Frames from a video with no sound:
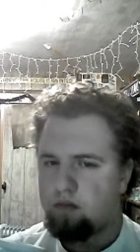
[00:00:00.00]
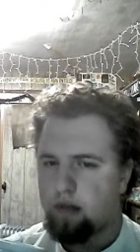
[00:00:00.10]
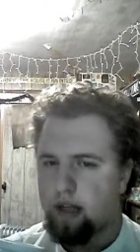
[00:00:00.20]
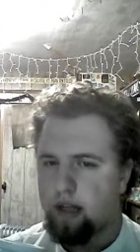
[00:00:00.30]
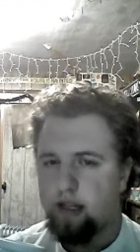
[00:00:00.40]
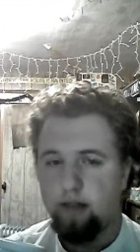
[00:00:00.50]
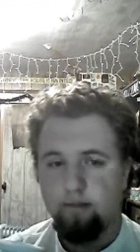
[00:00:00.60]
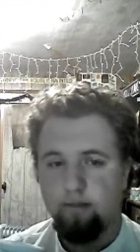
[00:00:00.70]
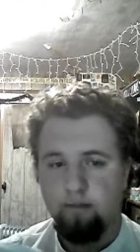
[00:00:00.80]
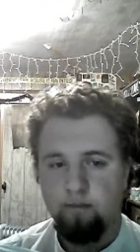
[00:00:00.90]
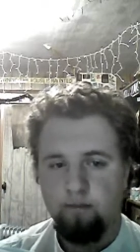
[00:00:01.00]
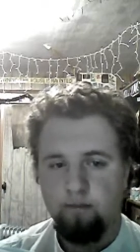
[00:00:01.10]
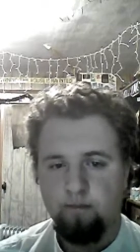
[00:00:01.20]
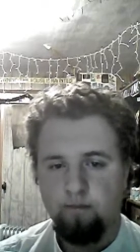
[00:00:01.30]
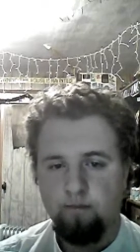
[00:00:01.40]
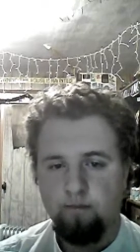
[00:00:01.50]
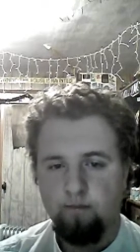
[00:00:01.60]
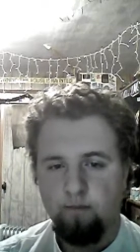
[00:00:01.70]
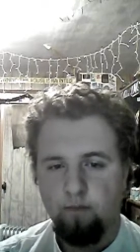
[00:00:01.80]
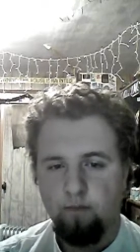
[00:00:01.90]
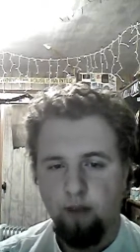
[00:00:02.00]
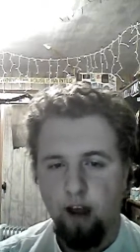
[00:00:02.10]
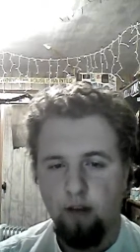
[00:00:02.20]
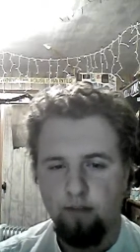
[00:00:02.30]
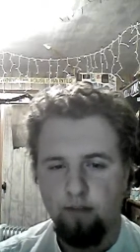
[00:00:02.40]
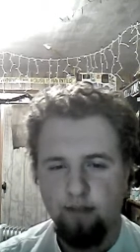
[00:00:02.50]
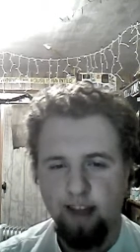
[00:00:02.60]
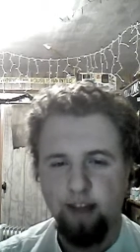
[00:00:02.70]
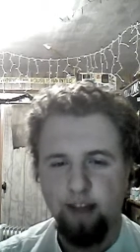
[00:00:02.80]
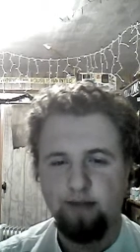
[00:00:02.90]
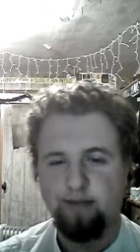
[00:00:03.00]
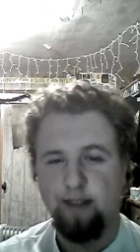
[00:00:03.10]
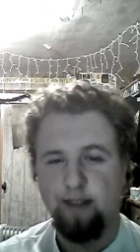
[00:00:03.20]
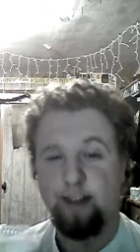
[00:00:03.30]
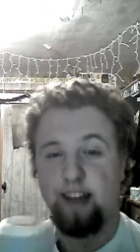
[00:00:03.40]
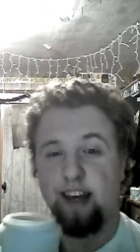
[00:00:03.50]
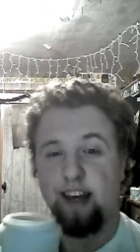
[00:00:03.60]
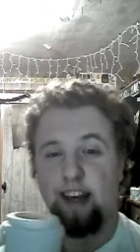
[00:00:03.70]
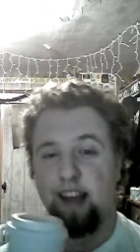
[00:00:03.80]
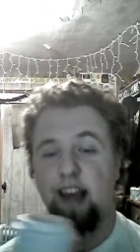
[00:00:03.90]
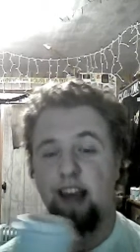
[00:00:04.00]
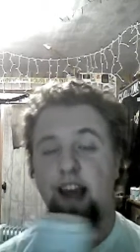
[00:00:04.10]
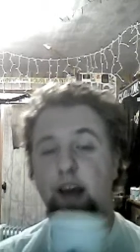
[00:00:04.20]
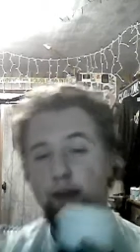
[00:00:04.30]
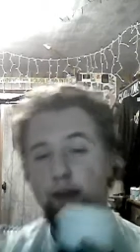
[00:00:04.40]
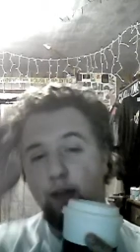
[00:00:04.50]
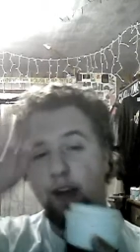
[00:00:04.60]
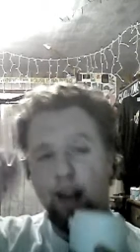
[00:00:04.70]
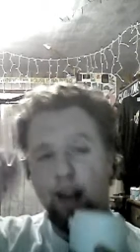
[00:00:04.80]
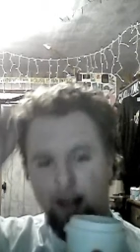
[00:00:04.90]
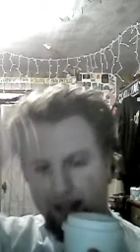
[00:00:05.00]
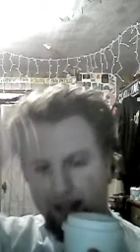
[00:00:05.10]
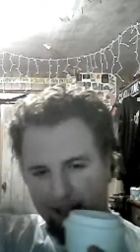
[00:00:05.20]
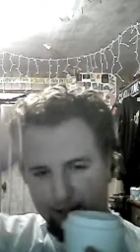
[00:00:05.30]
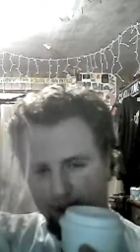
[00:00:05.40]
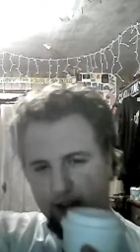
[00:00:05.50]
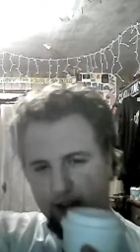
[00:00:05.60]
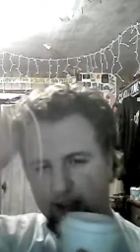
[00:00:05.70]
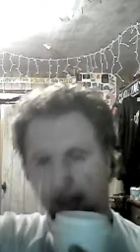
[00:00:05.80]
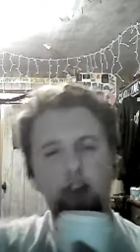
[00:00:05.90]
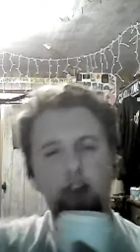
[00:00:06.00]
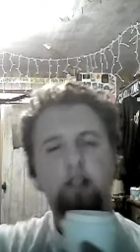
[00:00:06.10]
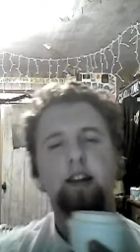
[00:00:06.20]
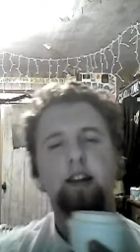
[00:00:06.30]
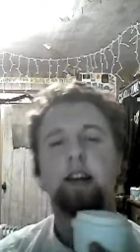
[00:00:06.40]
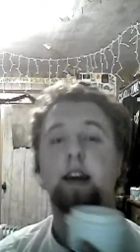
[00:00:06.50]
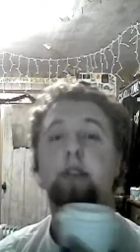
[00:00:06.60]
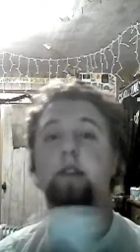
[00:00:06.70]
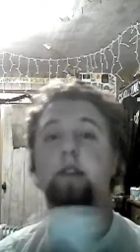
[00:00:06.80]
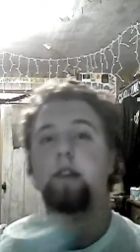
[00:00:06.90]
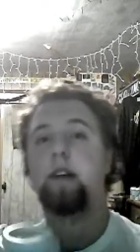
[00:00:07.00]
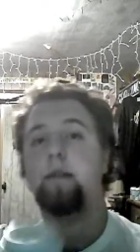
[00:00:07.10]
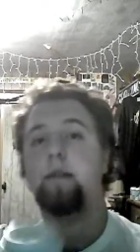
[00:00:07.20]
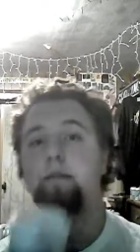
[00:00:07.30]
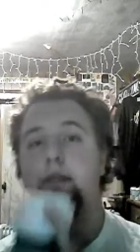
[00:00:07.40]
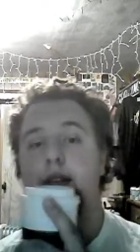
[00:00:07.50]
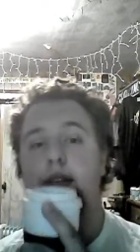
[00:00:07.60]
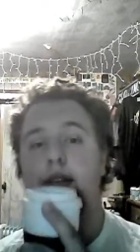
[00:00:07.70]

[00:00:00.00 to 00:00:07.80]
That's it. For now, thank you. Have a good day. By the way, and I keep looking down, and I have to look up, but